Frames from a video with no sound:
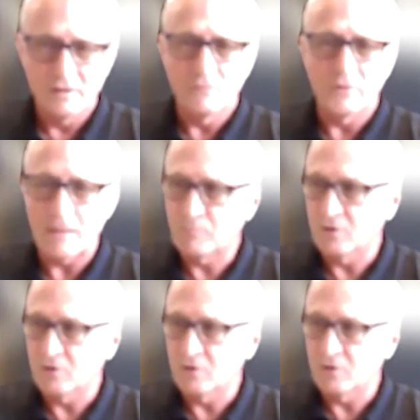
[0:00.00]
when I
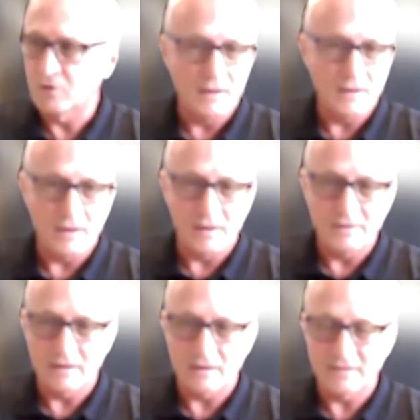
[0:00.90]
pull a
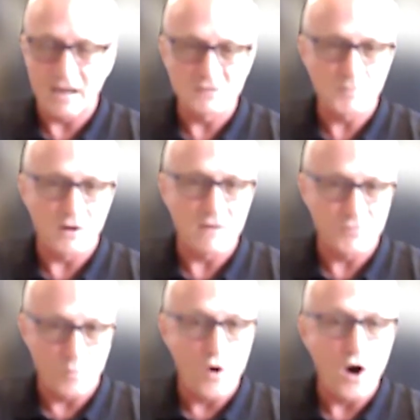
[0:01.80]
downspout off
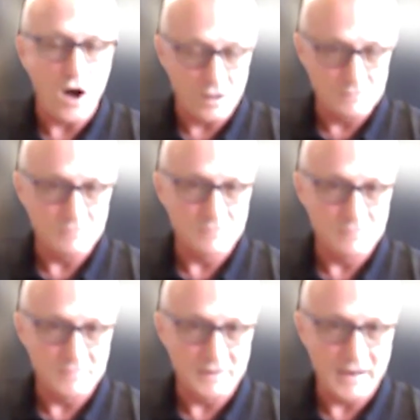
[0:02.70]
the wall.
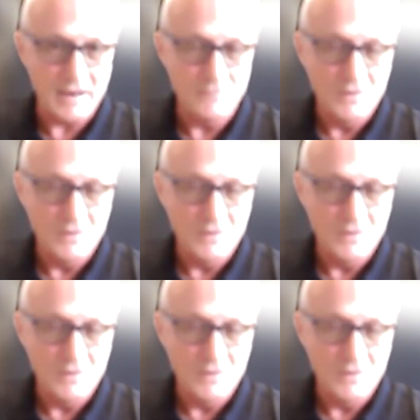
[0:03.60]
Okay.